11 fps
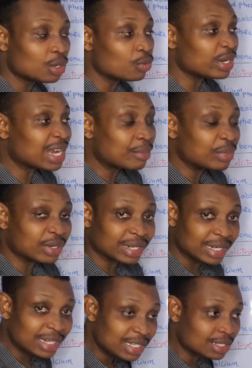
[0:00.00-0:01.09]
will now be
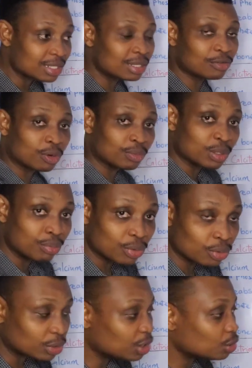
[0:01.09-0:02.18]
released from the
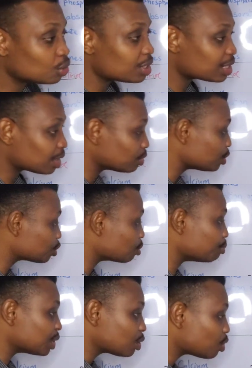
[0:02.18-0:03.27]
bone into the circulation
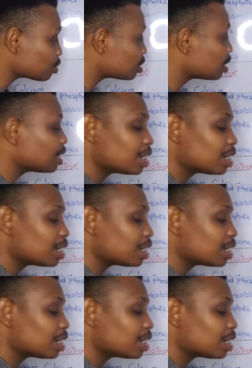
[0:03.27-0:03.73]
because